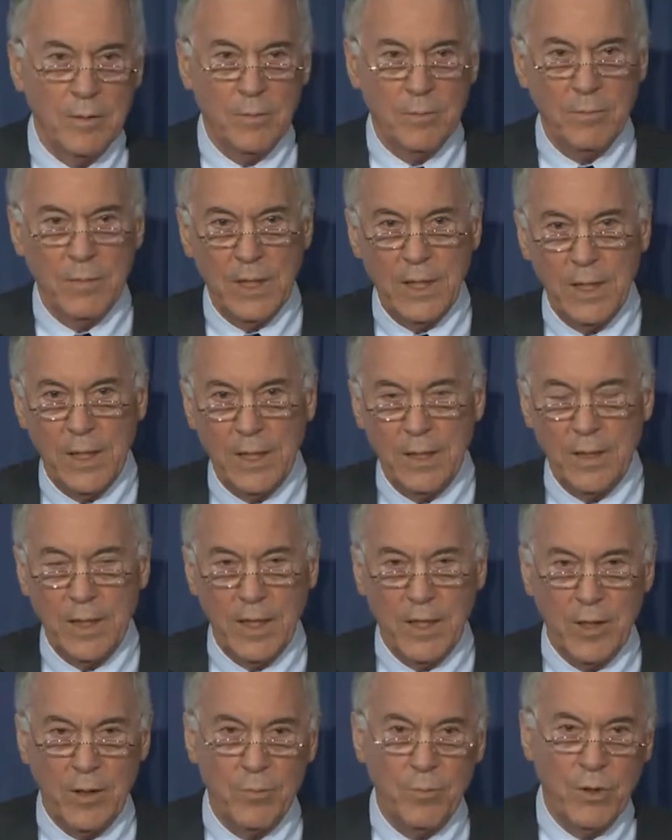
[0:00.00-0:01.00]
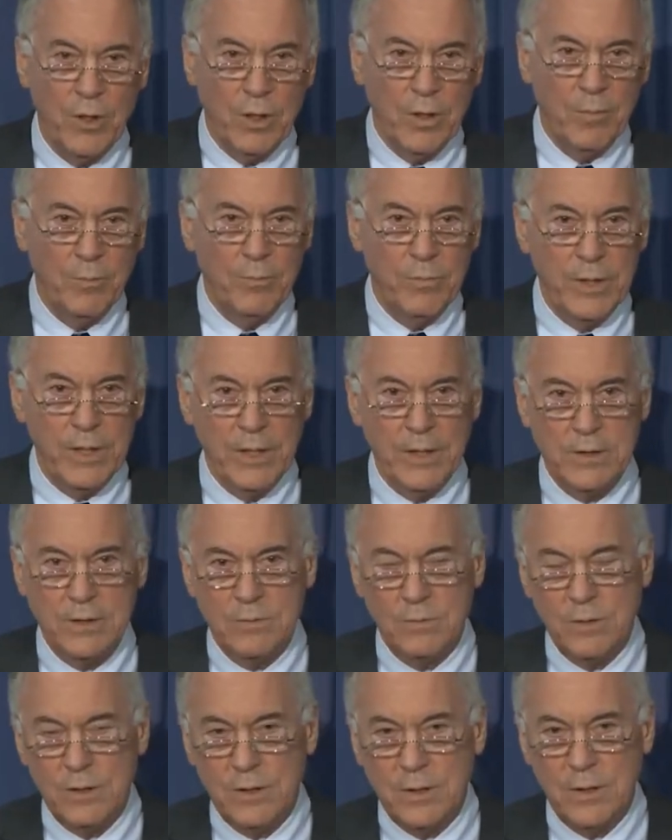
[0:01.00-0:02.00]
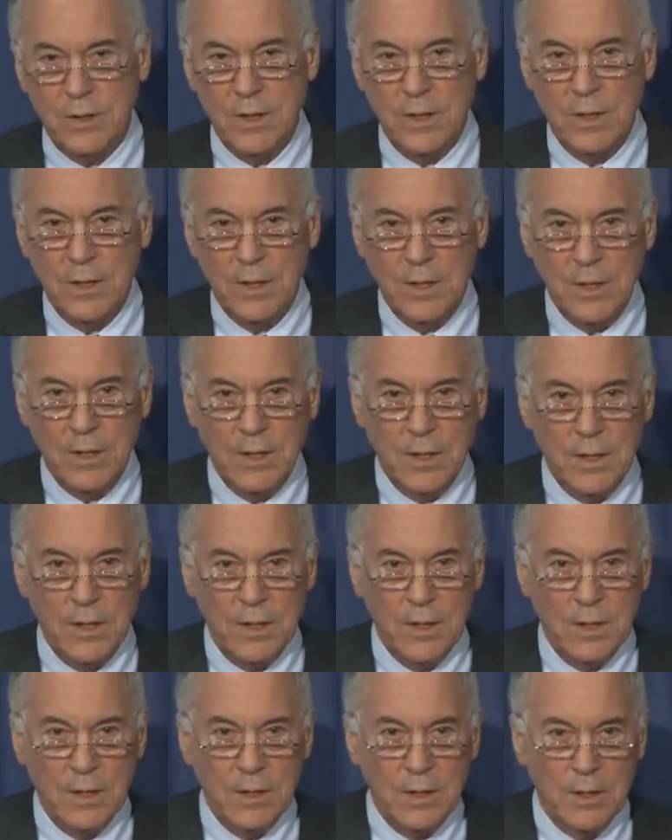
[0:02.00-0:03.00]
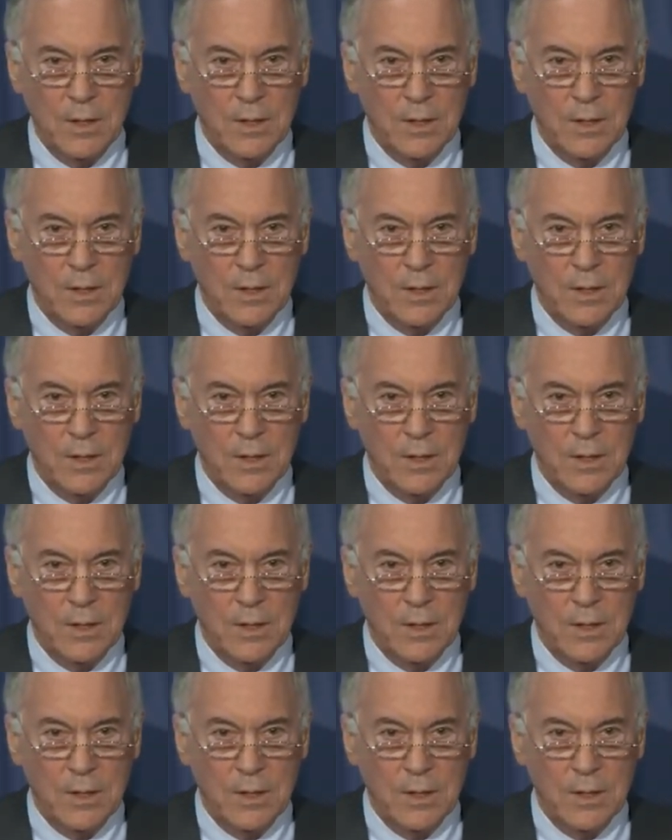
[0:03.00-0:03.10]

meeting down in Palm Beach with uh,